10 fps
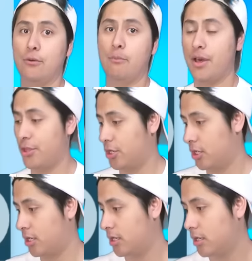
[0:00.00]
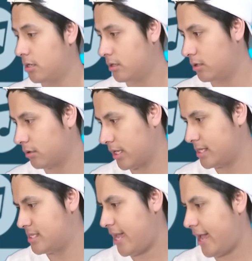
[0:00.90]
you, mother.
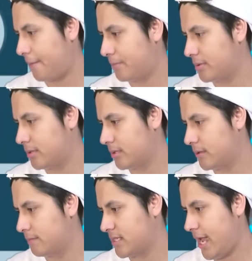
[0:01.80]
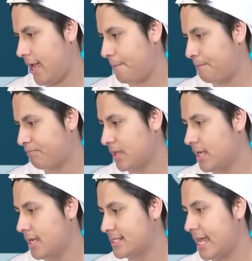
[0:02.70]
Okay, tap. Tap.
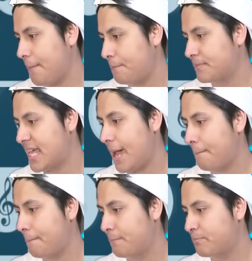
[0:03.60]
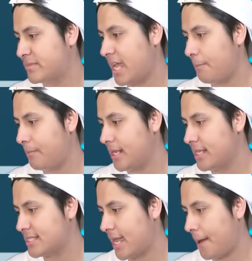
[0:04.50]
Tap, tap,
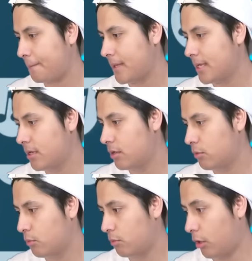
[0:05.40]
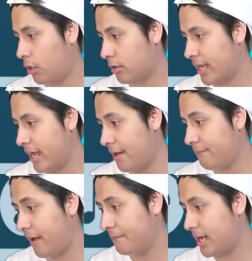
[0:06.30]
tappity, tap. Okay, I'm,
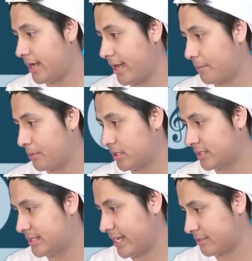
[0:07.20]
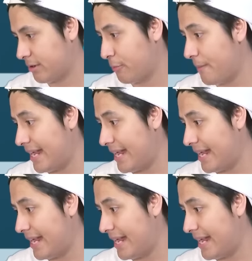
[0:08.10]
I'm not upper deck, Wait, with